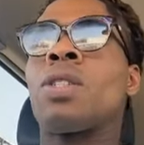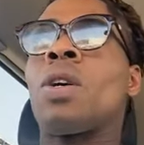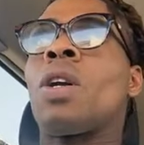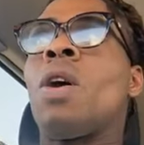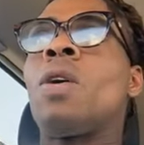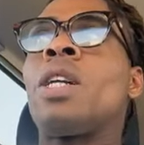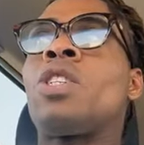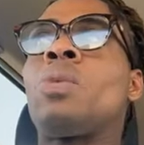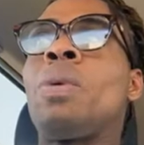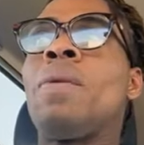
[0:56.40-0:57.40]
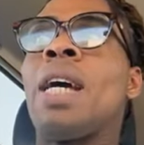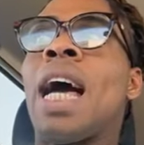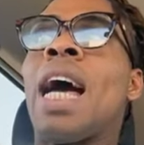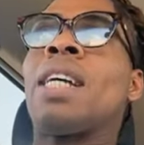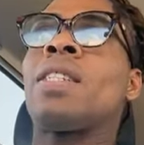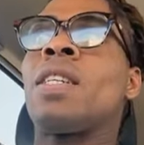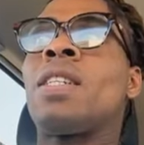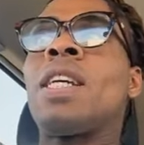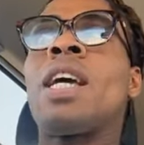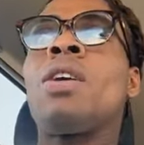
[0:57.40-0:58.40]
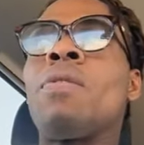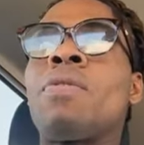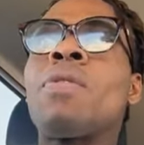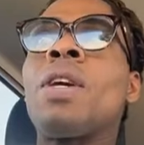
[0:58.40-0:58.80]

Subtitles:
So the Holy Spirit has to set you